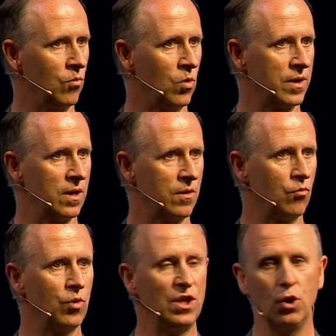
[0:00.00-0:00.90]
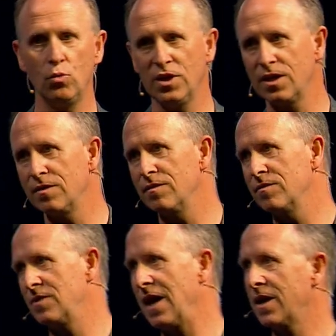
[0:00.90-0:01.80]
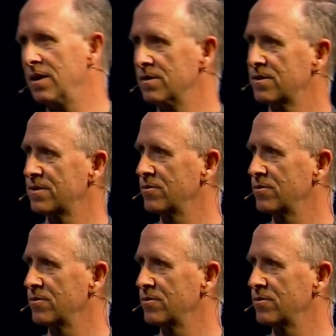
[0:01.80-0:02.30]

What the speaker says: What a reunion that is.